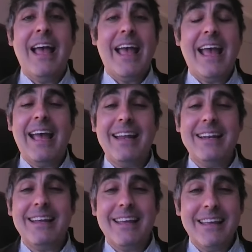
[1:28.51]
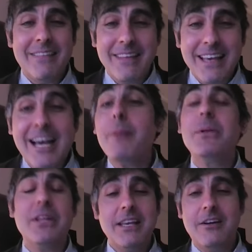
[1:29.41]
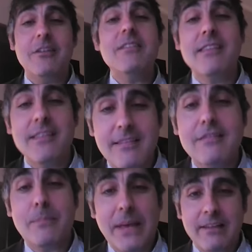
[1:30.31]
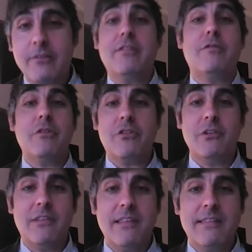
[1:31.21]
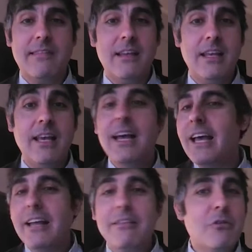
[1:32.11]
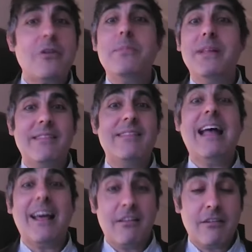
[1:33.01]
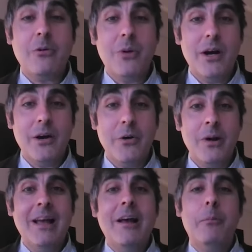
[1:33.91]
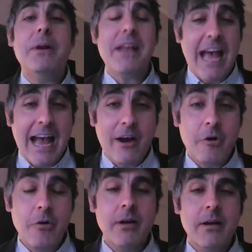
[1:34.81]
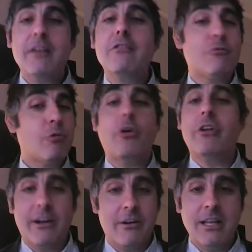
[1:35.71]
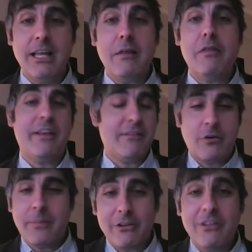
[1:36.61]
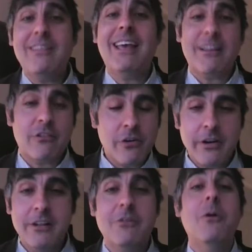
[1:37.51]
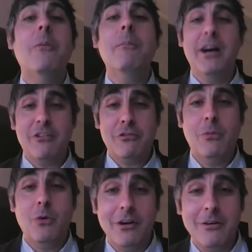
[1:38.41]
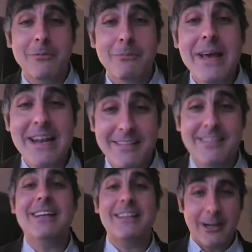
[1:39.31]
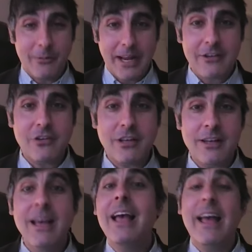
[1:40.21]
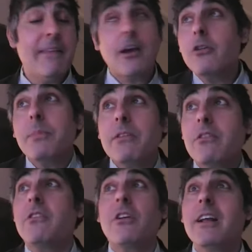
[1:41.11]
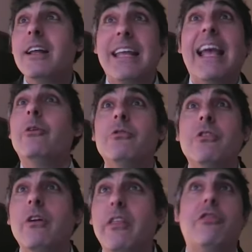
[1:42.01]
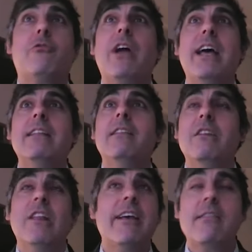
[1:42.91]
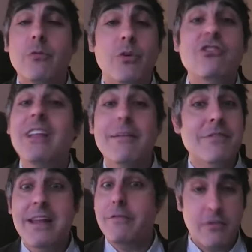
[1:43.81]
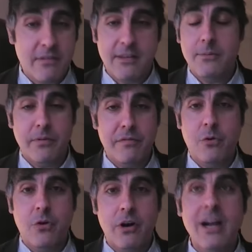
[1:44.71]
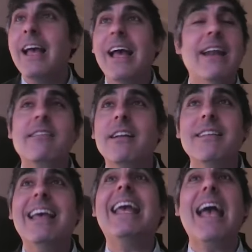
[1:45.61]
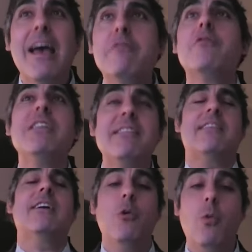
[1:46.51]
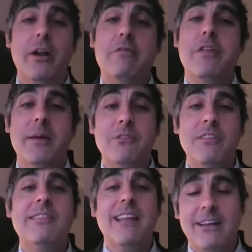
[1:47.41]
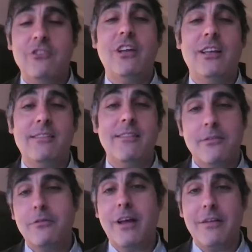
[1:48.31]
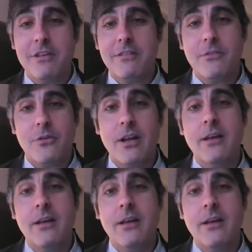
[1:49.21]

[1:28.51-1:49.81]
And in the couple of years since the Spenglers have returned to the city, it's sort of been status quo. But now, extraordinarily, things are about to take a turn into a much more menacing direction. And the Ghostbusters are going to encounter a threat, the likes of which they have never seen before. And it's going to take every single one of them to stand a chance to survive this story.